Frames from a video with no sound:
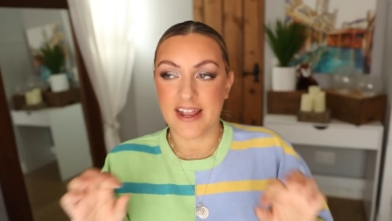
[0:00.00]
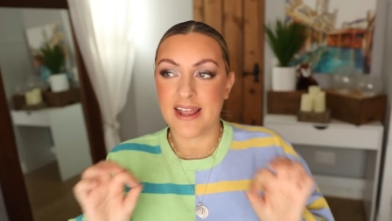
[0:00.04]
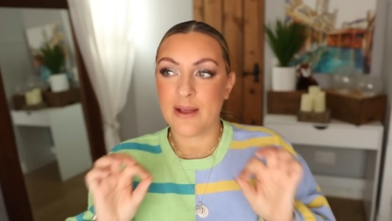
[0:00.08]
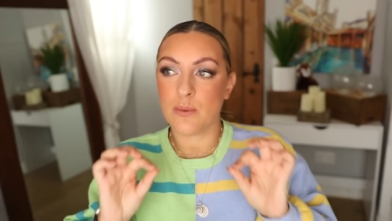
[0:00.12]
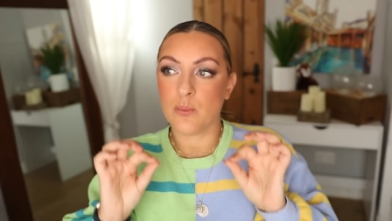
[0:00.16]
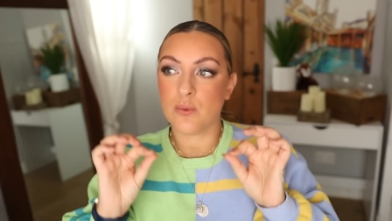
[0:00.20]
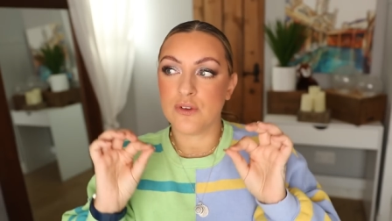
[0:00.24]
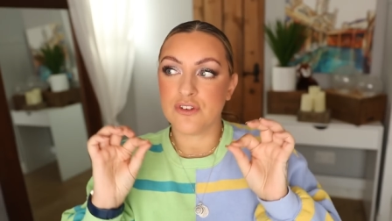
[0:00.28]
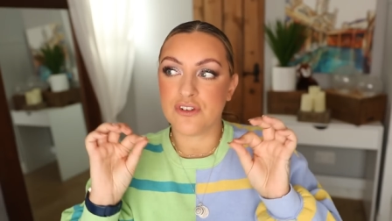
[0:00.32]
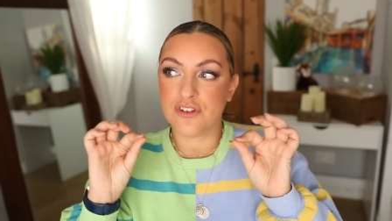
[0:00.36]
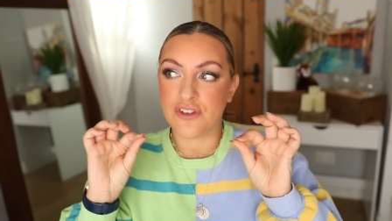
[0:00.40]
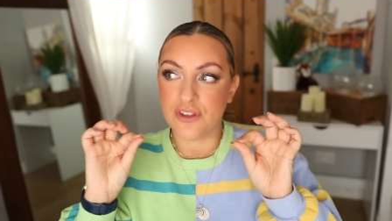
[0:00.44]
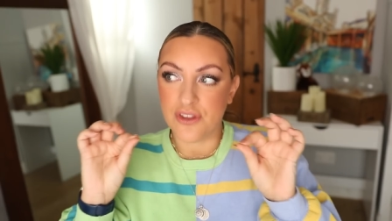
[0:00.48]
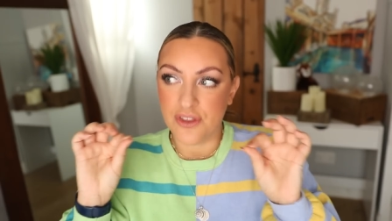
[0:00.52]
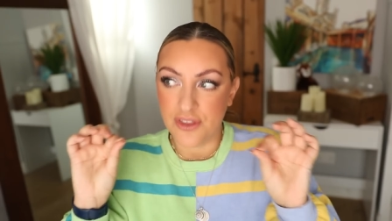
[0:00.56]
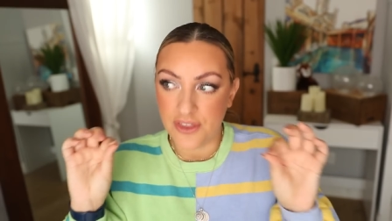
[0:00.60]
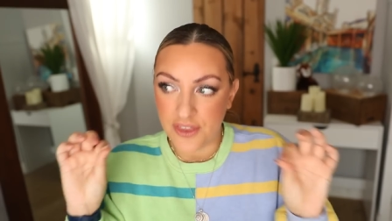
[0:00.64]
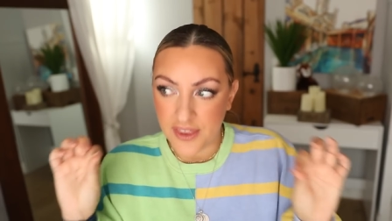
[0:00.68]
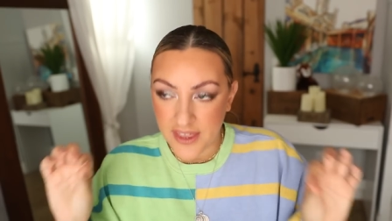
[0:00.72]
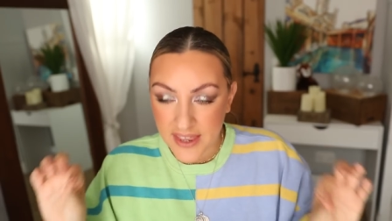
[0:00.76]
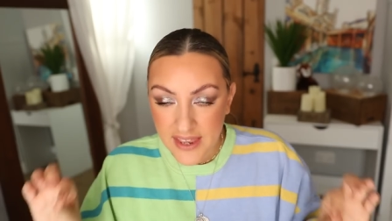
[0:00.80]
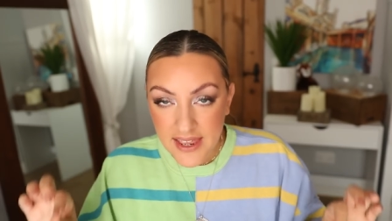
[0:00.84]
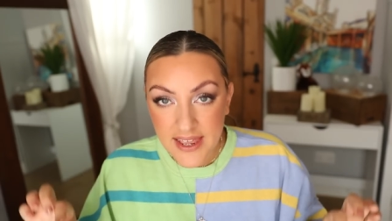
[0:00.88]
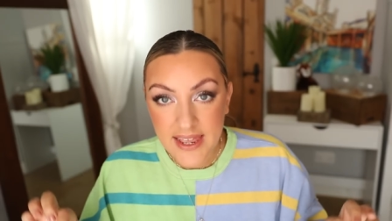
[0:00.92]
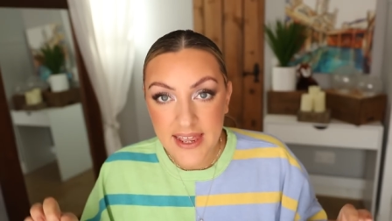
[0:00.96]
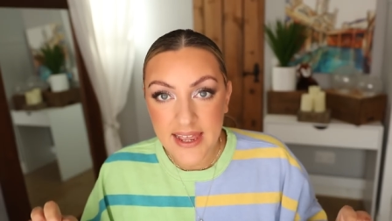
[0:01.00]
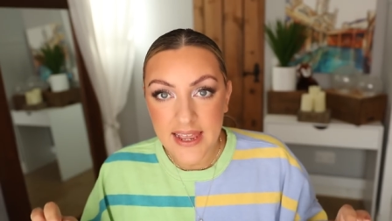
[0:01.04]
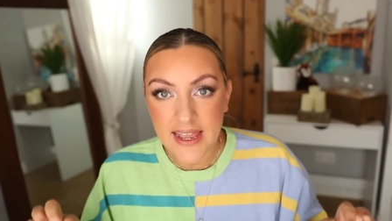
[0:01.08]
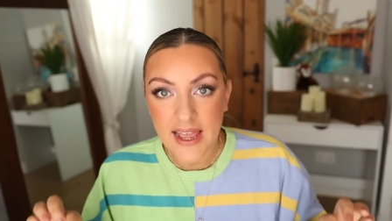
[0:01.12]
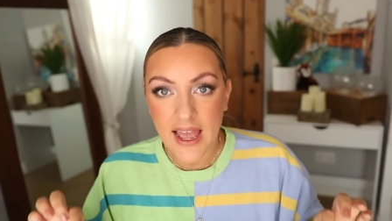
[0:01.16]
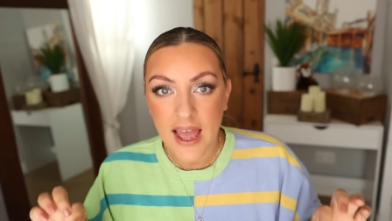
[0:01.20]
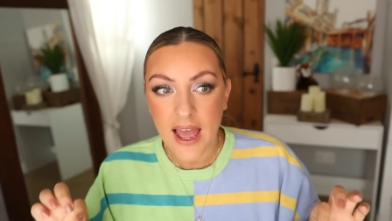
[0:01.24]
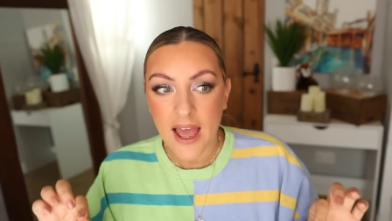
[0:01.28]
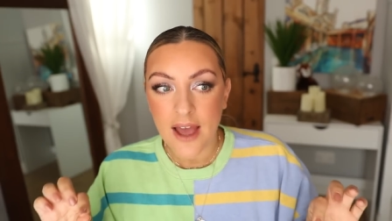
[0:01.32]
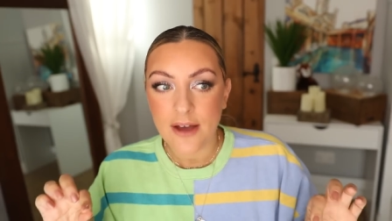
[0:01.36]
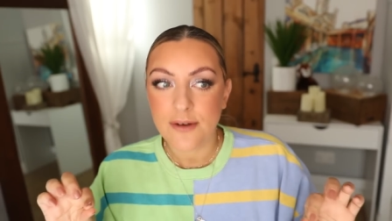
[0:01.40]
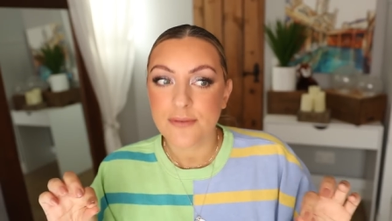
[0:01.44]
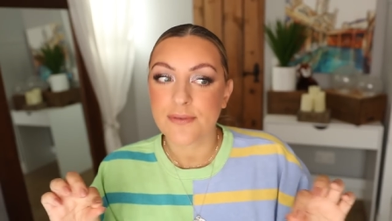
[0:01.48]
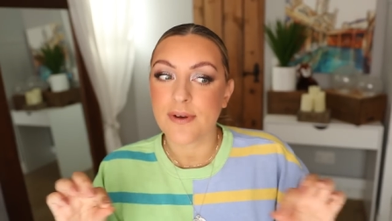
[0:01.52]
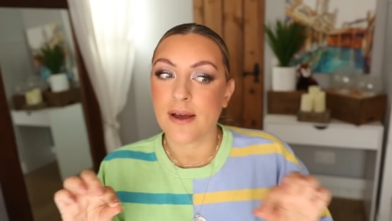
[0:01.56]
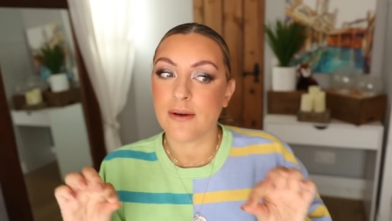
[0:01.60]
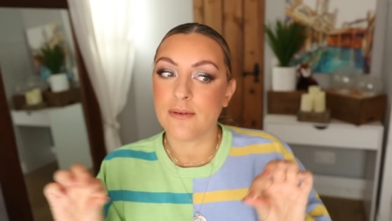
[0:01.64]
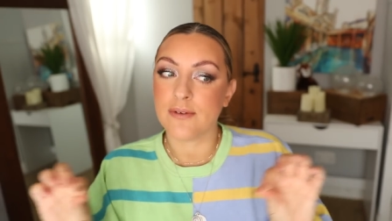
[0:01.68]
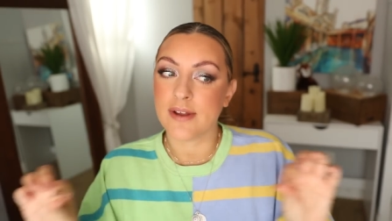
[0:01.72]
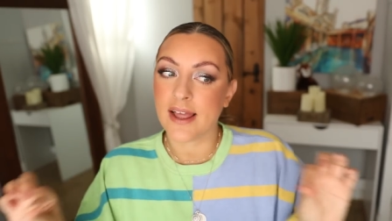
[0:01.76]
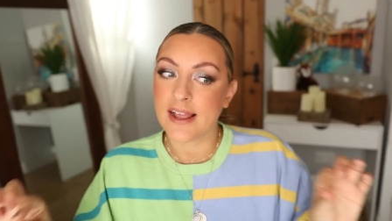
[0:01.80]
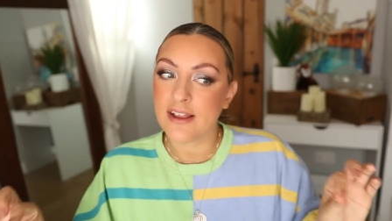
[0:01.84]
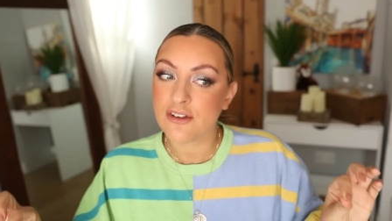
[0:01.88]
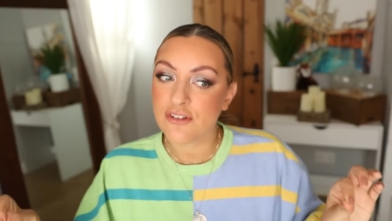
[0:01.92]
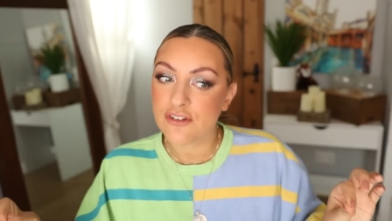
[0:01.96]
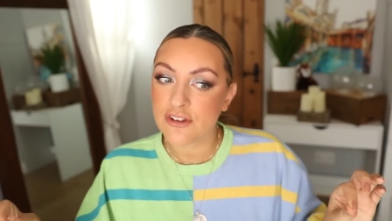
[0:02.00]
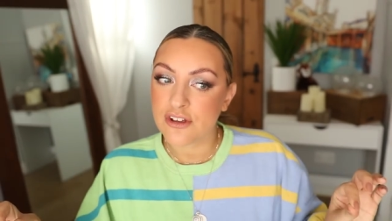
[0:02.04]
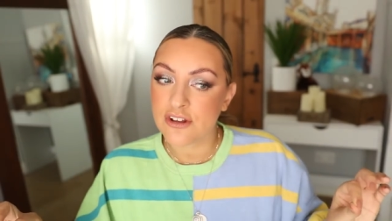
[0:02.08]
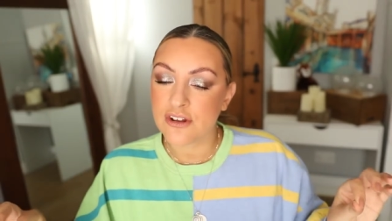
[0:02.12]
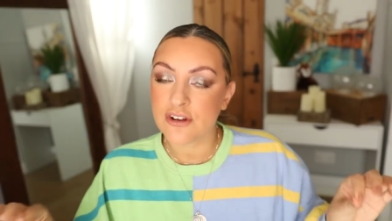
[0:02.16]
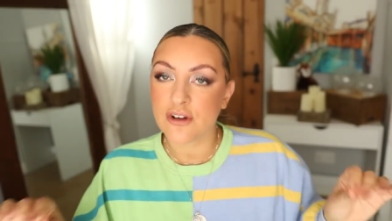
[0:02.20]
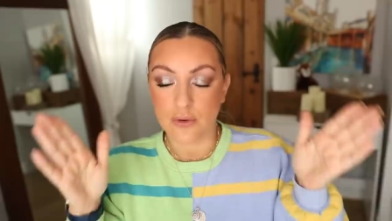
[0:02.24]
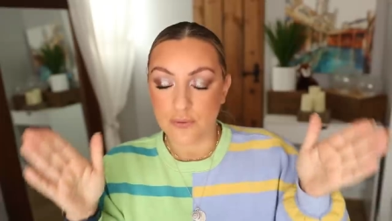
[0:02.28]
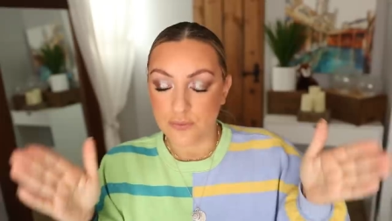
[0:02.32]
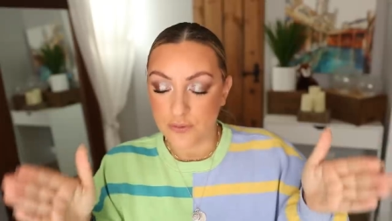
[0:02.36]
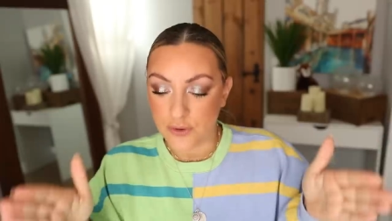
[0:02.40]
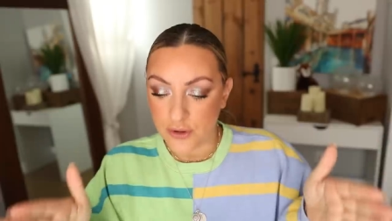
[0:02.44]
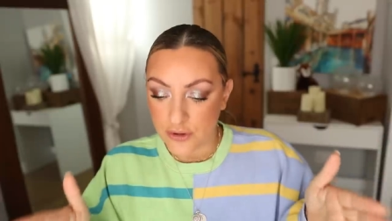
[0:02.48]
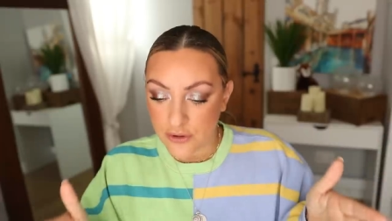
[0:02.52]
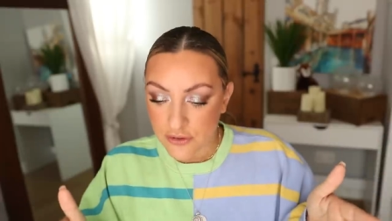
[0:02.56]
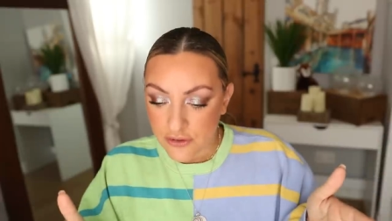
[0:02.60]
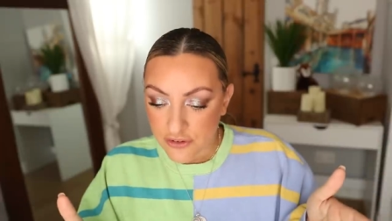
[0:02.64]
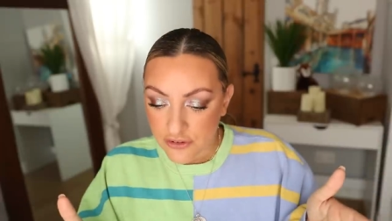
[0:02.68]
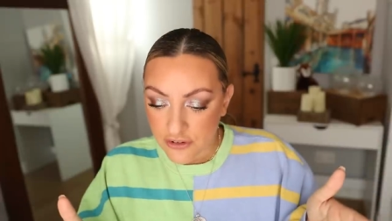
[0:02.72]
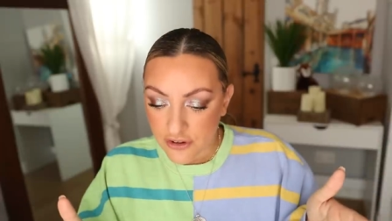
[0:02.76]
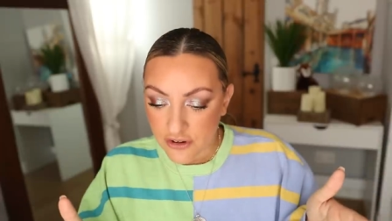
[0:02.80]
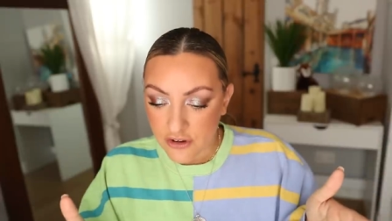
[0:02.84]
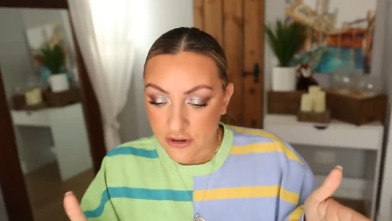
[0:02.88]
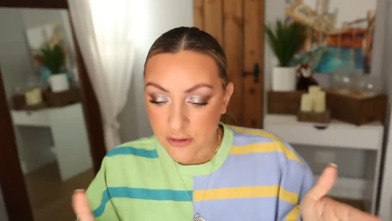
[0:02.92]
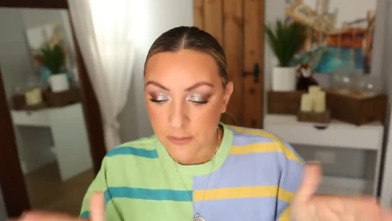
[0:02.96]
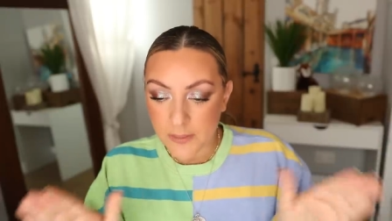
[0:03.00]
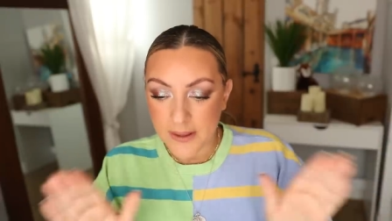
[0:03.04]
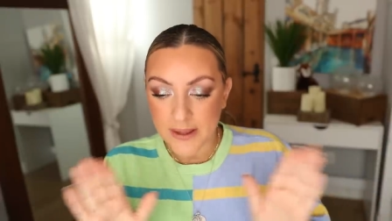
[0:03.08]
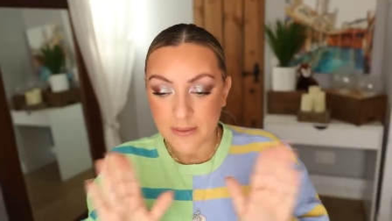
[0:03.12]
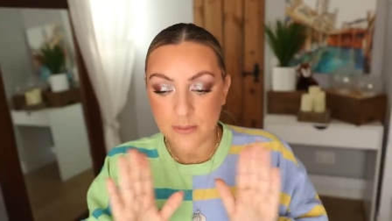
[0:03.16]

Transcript: It was the foundation of YouTube.